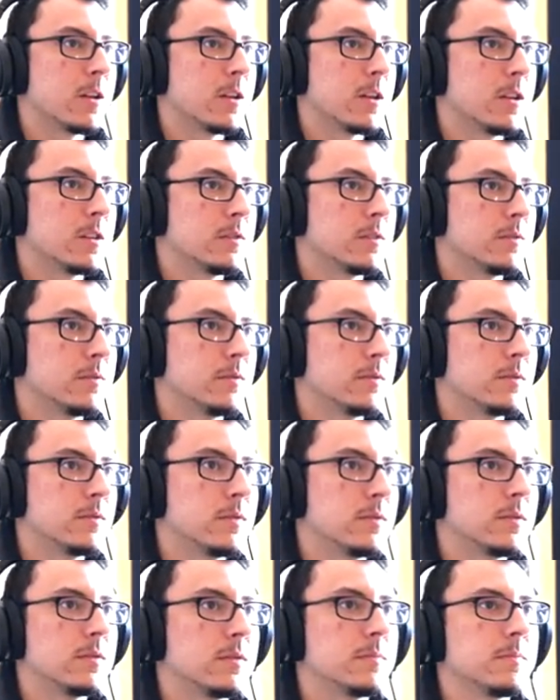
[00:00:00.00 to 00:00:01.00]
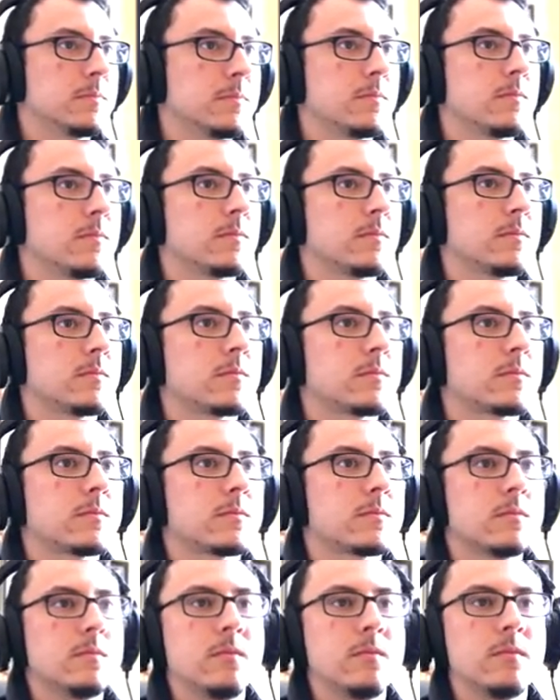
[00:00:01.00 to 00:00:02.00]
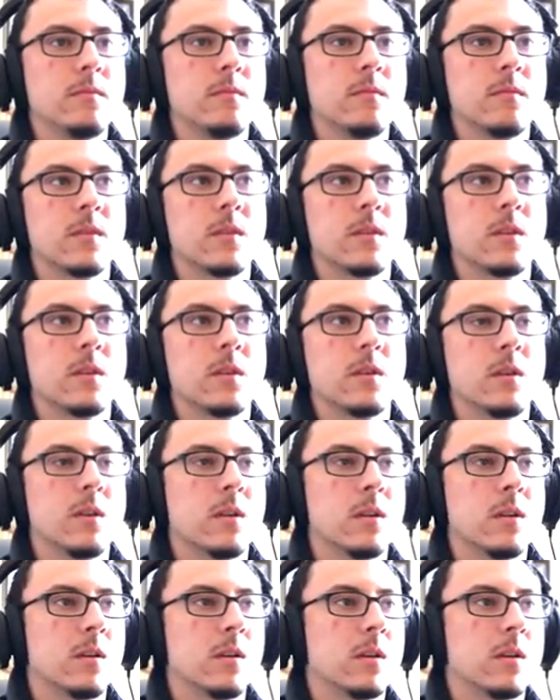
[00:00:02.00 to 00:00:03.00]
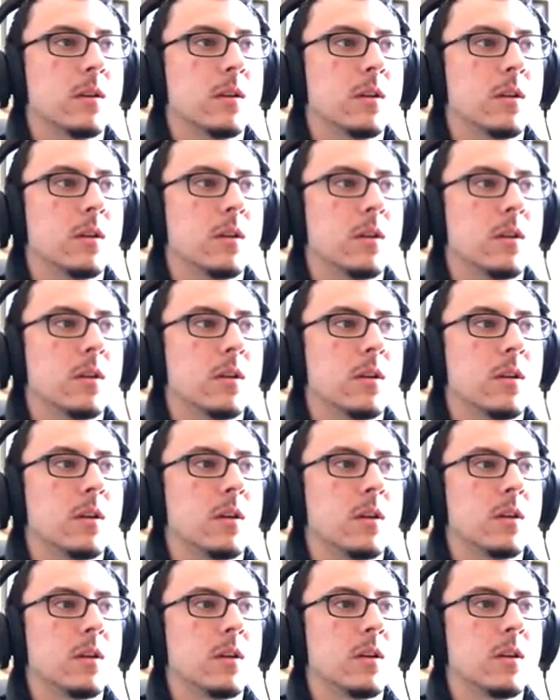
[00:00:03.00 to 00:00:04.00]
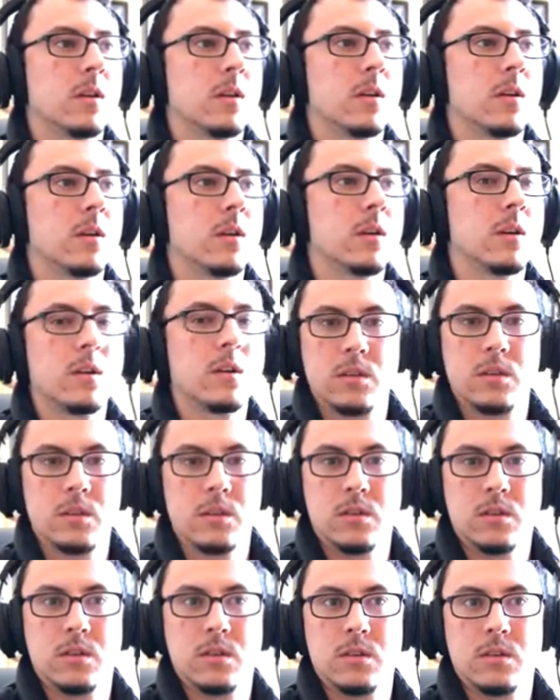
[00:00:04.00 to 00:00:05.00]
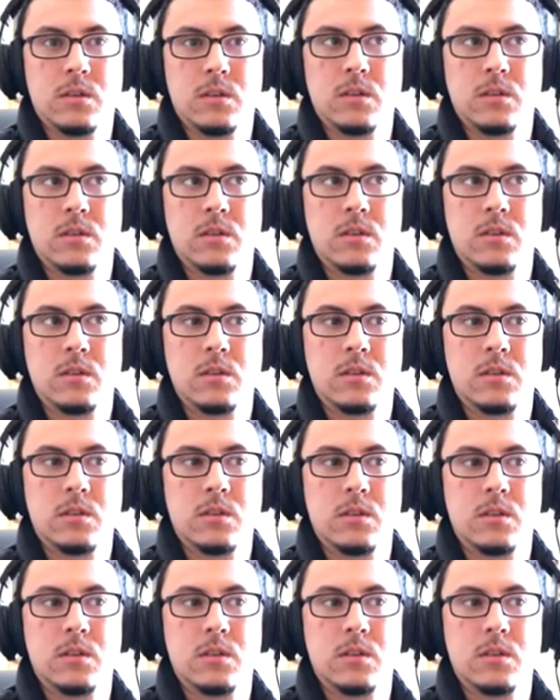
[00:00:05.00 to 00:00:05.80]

Nothing is said.